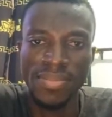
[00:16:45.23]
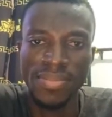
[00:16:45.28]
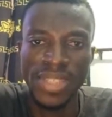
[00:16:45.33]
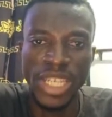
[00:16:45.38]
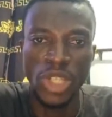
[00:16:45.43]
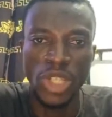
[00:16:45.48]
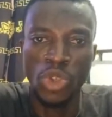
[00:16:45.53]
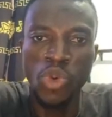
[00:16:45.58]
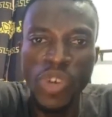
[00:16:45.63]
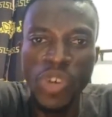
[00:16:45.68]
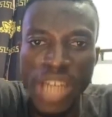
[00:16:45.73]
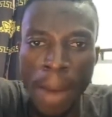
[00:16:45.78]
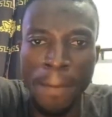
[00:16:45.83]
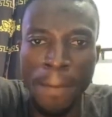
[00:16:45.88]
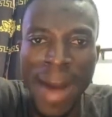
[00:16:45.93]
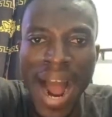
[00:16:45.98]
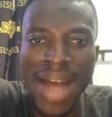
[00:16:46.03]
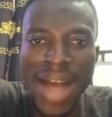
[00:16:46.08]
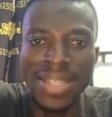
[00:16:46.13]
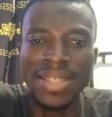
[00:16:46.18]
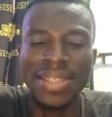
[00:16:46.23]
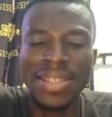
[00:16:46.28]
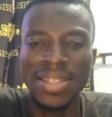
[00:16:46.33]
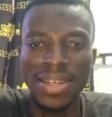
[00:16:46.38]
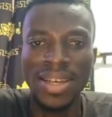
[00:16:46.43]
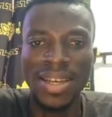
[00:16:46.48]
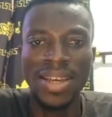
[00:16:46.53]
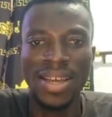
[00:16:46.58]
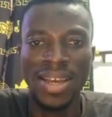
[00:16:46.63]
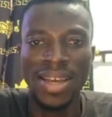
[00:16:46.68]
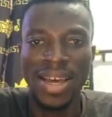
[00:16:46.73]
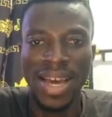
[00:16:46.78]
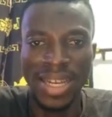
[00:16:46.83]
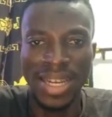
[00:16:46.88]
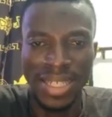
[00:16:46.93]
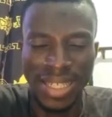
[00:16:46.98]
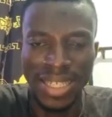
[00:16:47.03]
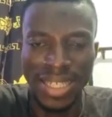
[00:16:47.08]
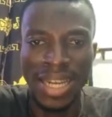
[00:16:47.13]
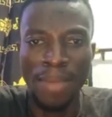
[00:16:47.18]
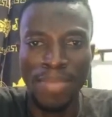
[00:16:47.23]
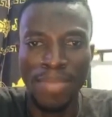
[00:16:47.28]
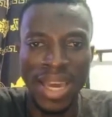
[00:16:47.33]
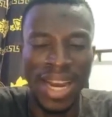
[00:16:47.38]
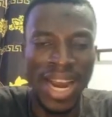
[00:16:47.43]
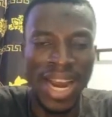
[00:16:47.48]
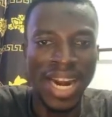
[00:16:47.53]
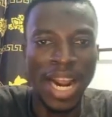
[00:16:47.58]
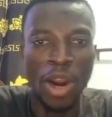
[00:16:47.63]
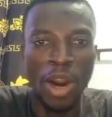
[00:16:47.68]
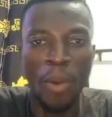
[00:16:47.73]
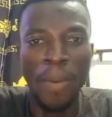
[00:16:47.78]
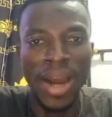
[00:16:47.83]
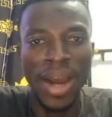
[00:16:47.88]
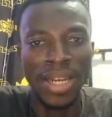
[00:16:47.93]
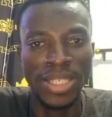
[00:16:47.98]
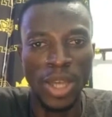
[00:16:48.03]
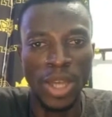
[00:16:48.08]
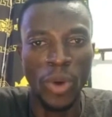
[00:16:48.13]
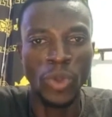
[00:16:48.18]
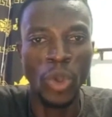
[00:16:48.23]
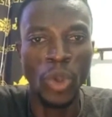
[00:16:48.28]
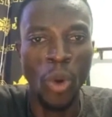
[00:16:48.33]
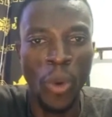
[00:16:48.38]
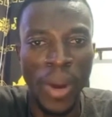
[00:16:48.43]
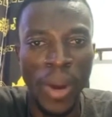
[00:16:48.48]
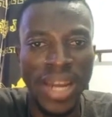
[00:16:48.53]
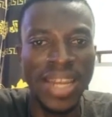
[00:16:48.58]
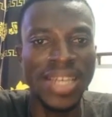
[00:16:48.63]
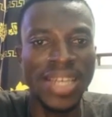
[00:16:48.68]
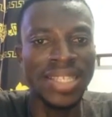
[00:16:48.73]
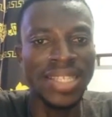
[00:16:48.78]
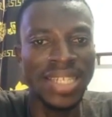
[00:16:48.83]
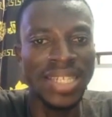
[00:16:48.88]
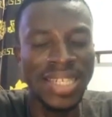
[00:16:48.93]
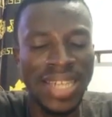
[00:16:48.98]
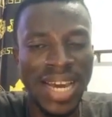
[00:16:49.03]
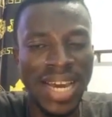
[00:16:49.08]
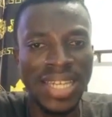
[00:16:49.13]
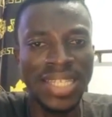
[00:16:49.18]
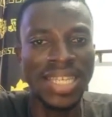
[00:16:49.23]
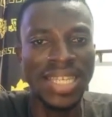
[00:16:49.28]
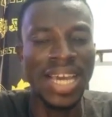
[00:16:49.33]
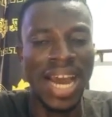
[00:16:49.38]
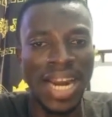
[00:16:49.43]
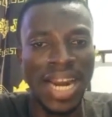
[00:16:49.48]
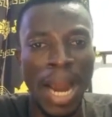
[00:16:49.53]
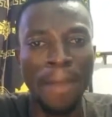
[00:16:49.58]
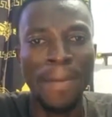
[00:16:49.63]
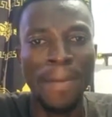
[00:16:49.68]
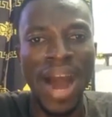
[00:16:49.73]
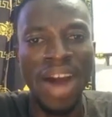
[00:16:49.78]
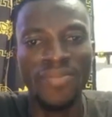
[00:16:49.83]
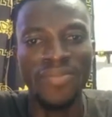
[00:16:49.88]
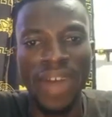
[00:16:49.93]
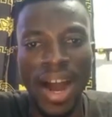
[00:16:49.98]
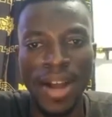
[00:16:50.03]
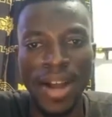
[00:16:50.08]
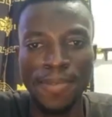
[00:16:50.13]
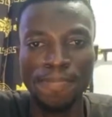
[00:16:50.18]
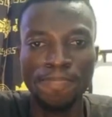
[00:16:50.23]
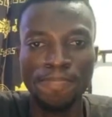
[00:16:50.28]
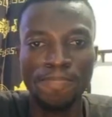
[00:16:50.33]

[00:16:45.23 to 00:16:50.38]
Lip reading: They took the bus and Name Canon of Panasa also in 1990 and above.